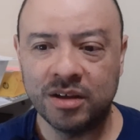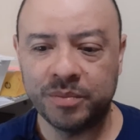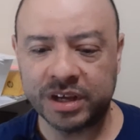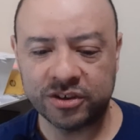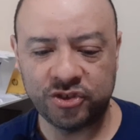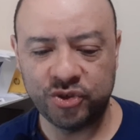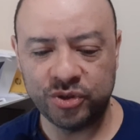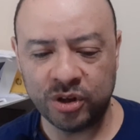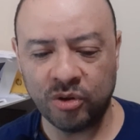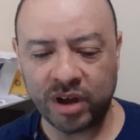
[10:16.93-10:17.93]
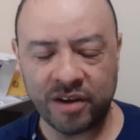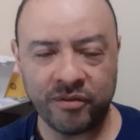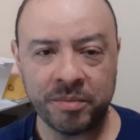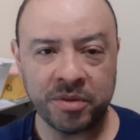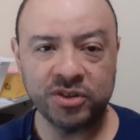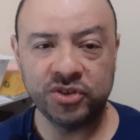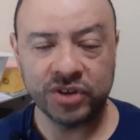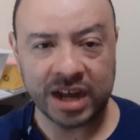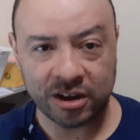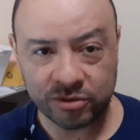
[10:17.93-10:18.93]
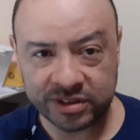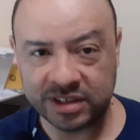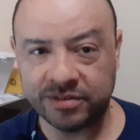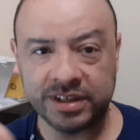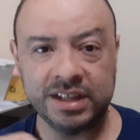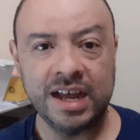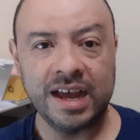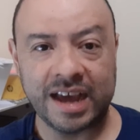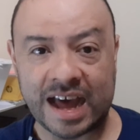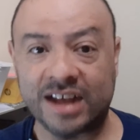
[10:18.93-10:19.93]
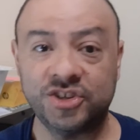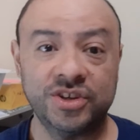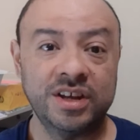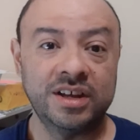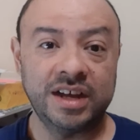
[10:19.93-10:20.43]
because you know every month you're gonna receiving cash,